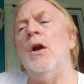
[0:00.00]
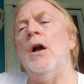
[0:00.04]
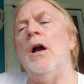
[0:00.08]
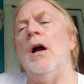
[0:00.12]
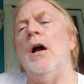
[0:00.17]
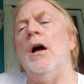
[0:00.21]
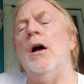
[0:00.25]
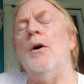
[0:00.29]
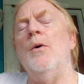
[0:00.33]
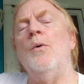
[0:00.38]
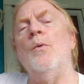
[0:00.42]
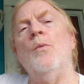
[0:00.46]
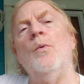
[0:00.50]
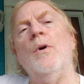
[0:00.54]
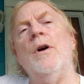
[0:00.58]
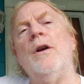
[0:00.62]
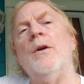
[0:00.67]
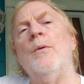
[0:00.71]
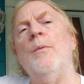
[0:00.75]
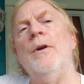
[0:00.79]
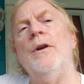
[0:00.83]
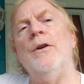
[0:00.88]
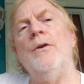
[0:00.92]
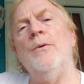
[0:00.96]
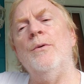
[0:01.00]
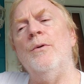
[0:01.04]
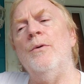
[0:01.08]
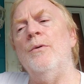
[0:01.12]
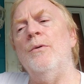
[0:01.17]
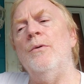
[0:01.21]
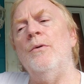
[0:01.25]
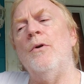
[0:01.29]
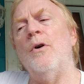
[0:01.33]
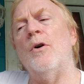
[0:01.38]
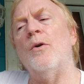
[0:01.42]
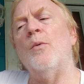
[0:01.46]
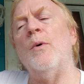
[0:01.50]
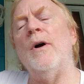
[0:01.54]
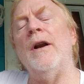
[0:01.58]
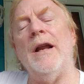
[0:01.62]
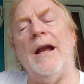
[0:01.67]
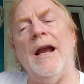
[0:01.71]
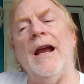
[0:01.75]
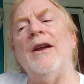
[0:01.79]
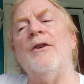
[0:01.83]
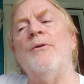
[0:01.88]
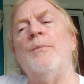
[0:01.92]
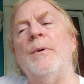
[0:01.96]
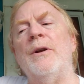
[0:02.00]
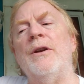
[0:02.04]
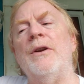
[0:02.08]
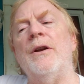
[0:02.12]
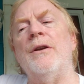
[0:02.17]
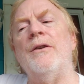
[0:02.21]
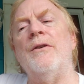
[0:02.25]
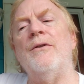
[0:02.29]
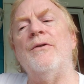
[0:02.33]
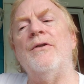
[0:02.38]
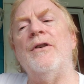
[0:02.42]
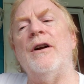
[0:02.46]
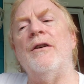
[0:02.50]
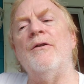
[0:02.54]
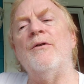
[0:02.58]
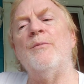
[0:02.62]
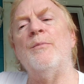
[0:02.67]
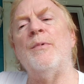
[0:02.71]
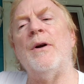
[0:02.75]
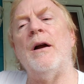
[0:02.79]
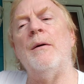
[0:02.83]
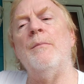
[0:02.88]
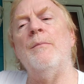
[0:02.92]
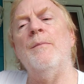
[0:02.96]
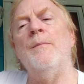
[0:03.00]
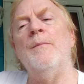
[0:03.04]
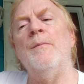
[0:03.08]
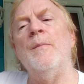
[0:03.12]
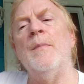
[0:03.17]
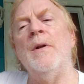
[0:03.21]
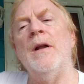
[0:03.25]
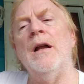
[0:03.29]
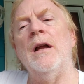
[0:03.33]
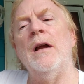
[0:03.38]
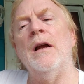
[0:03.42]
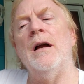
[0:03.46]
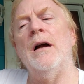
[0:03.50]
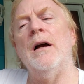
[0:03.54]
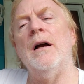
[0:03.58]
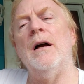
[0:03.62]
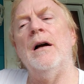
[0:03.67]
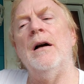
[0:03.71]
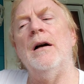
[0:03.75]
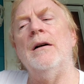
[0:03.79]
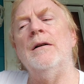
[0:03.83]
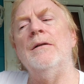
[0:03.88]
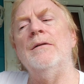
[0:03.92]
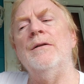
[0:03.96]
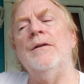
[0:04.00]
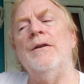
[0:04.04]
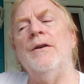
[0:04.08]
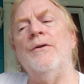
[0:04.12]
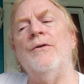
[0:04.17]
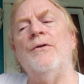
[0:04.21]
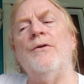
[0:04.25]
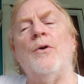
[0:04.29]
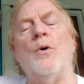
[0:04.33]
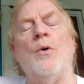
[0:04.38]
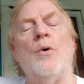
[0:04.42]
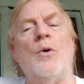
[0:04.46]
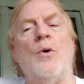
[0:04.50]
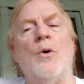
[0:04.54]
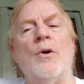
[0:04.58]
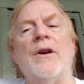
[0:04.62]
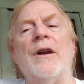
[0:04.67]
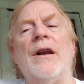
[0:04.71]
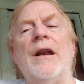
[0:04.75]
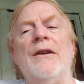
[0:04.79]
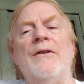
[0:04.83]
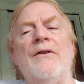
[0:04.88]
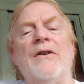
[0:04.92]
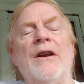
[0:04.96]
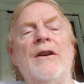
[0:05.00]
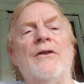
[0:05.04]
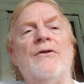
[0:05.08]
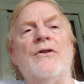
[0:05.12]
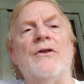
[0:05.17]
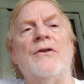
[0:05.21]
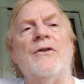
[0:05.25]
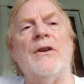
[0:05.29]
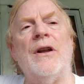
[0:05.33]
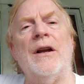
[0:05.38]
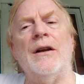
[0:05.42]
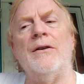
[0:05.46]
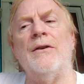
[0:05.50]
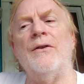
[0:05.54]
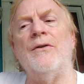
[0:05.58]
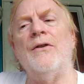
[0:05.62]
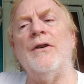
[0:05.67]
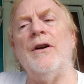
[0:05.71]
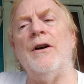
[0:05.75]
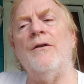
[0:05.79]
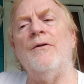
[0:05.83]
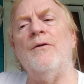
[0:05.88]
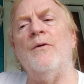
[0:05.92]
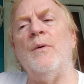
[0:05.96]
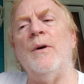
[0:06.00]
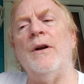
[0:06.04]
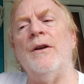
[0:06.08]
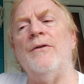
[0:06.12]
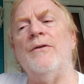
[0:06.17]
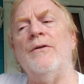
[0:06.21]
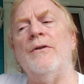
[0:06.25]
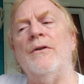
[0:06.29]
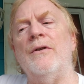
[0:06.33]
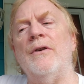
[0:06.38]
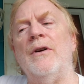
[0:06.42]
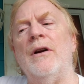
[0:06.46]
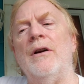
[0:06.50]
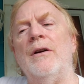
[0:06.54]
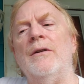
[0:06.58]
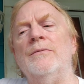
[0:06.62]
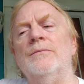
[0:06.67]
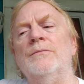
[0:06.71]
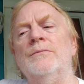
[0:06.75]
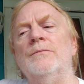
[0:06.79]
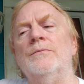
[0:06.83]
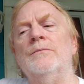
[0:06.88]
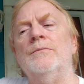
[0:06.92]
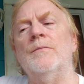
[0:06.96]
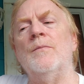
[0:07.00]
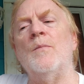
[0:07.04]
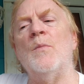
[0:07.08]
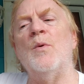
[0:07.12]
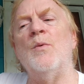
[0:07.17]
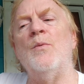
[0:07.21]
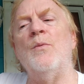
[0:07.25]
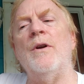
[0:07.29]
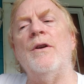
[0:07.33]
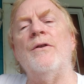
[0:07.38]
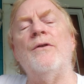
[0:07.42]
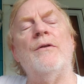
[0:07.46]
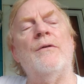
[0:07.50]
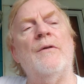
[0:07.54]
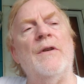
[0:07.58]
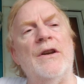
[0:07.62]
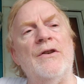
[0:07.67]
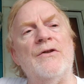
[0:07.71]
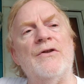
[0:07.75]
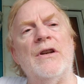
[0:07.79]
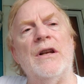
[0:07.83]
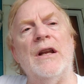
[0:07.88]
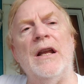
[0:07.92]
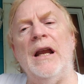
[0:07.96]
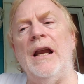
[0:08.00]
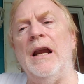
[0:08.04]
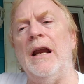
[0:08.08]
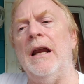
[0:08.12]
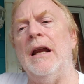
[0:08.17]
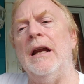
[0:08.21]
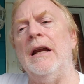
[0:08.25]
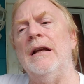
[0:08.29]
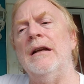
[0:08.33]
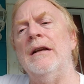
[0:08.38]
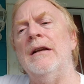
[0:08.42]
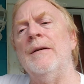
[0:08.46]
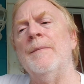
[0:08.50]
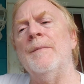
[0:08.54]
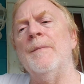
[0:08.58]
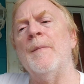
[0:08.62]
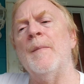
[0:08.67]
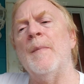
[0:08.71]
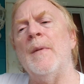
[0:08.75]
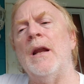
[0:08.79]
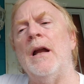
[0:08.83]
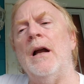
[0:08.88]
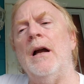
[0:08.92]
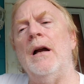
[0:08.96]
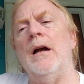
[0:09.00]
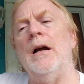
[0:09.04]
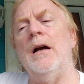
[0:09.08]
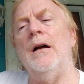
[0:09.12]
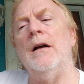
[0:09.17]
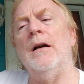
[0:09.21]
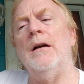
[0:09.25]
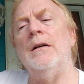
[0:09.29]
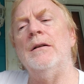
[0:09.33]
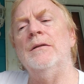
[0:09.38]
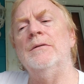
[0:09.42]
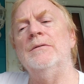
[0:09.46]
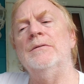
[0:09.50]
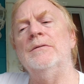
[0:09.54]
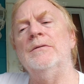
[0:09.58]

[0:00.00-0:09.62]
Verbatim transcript: uh, what can we do or what has been done to solve the problem? Uh, this organization like the Southwest um, Reservation Aid uh,